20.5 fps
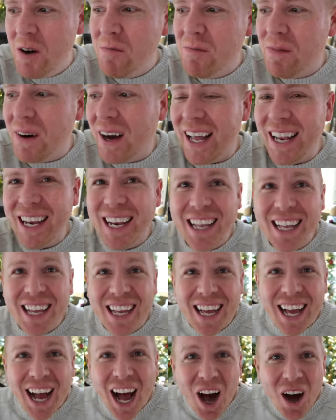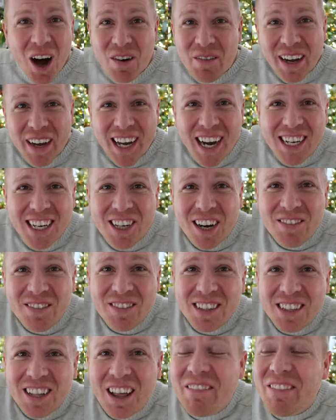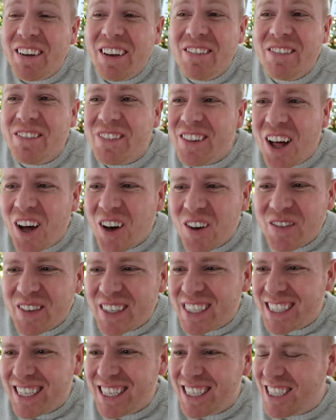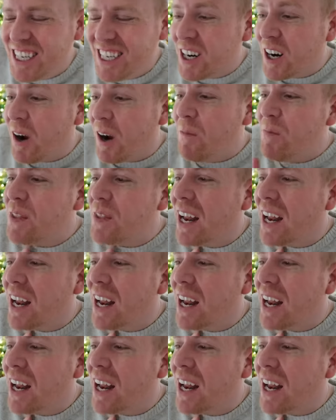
But oh my gosh, I'm loving Vlogmas this year.